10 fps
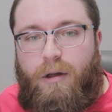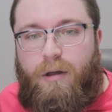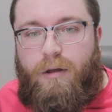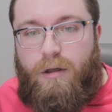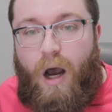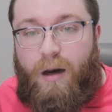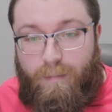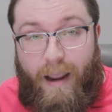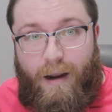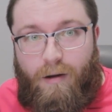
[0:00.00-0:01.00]
not
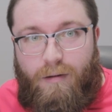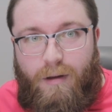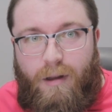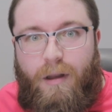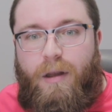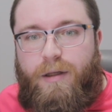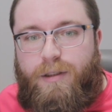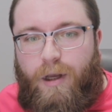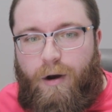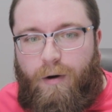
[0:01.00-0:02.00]
male.
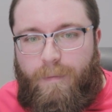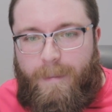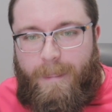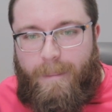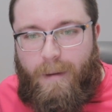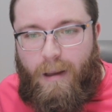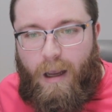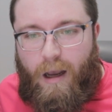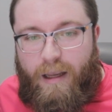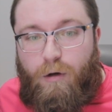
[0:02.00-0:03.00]
So
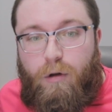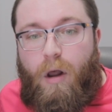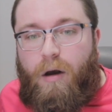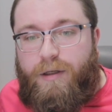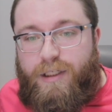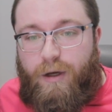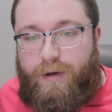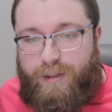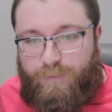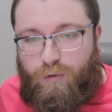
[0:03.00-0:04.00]
in a long
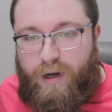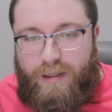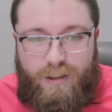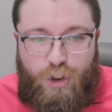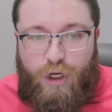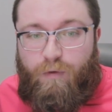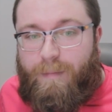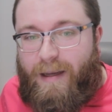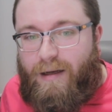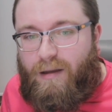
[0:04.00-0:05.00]
series of tweets, she
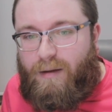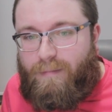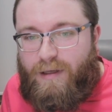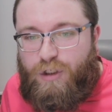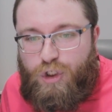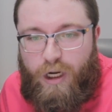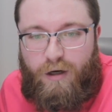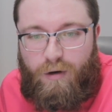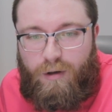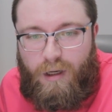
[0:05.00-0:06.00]
repeatedly
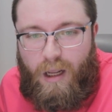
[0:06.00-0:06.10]
misgendered